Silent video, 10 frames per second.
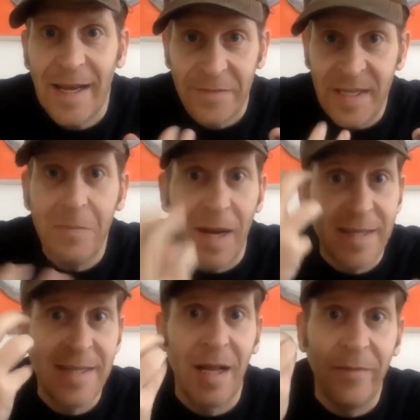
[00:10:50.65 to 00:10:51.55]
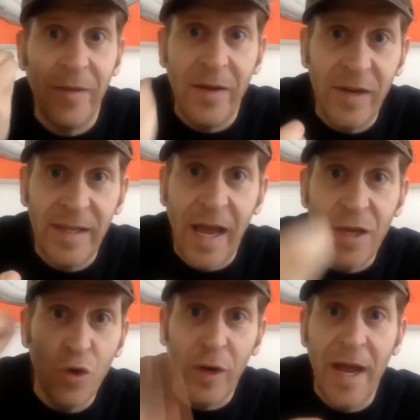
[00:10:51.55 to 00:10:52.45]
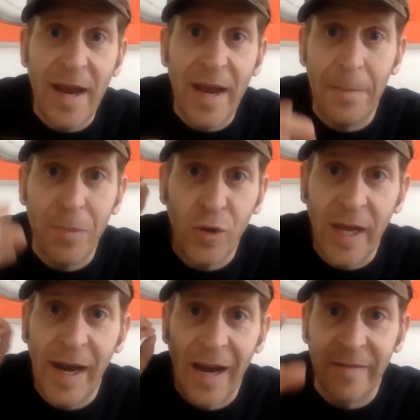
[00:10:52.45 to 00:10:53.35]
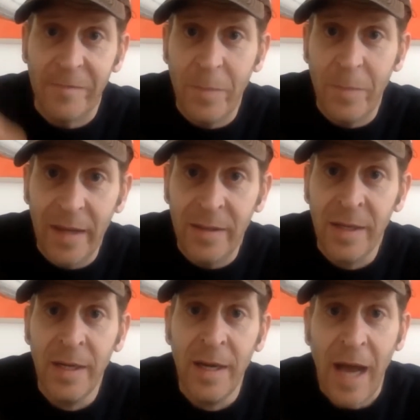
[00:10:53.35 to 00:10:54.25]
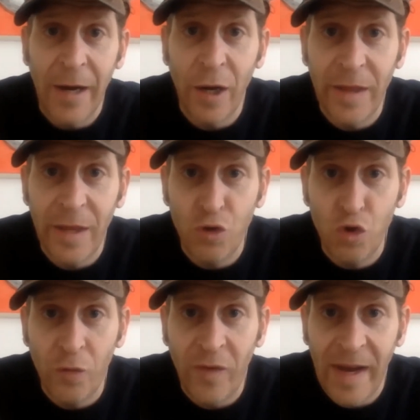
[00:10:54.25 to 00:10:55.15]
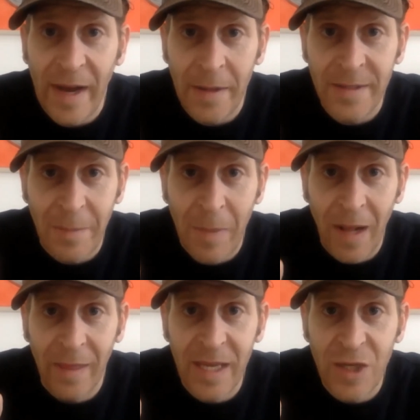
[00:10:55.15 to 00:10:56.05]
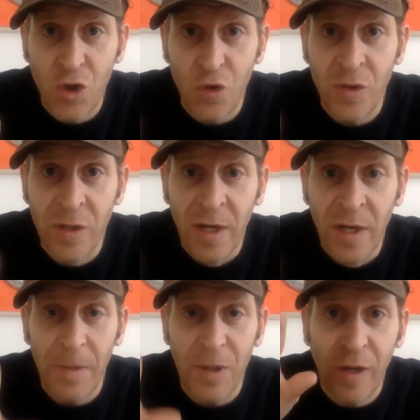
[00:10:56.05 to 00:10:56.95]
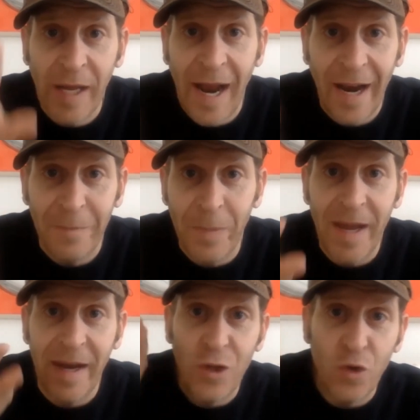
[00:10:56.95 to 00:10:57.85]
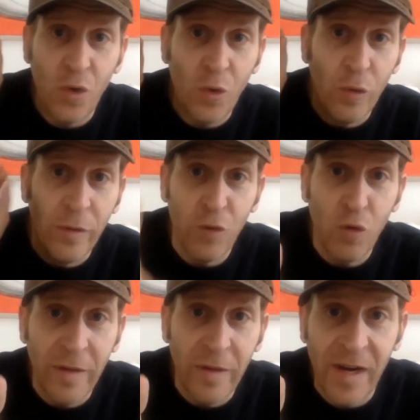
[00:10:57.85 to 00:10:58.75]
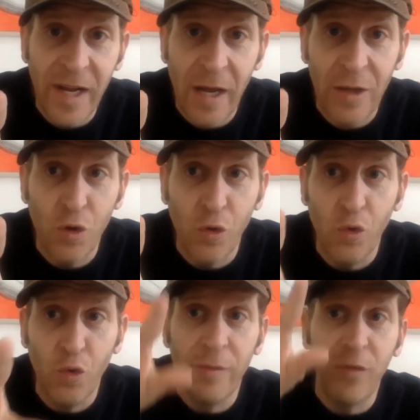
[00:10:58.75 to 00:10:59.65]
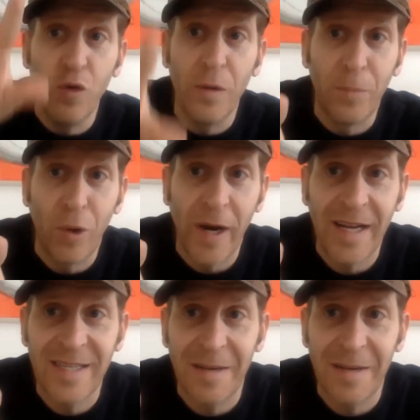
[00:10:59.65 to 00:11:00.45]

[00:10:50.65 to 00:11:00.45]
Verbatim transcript: I've seen myself every day you get up, you get out of bed. I know that you've had some health issues, but you get out of bed and you review the video, you review the product.